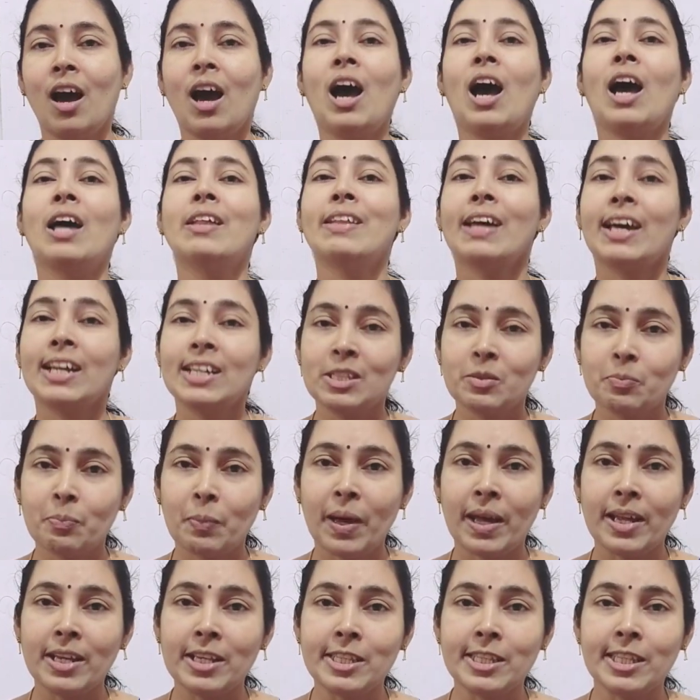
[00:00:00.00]
That's
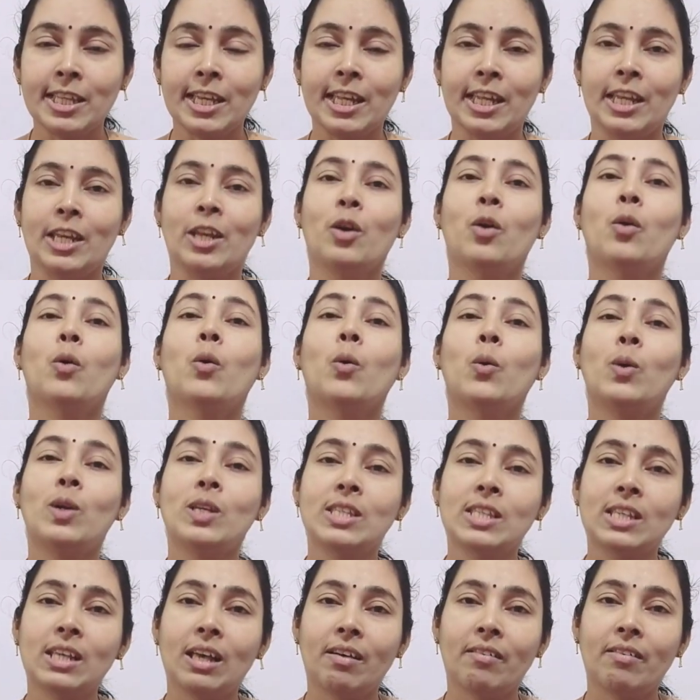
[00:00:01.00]
penicillin. Who
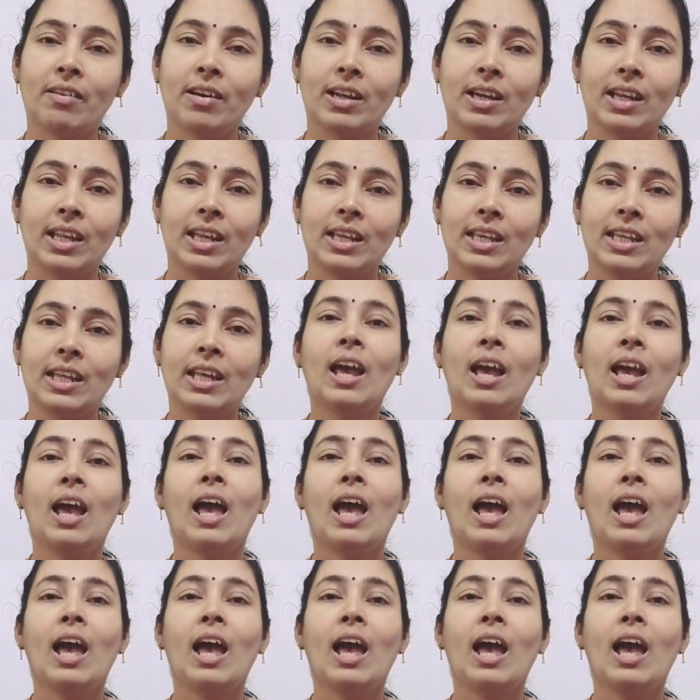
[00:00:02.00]
discovered it?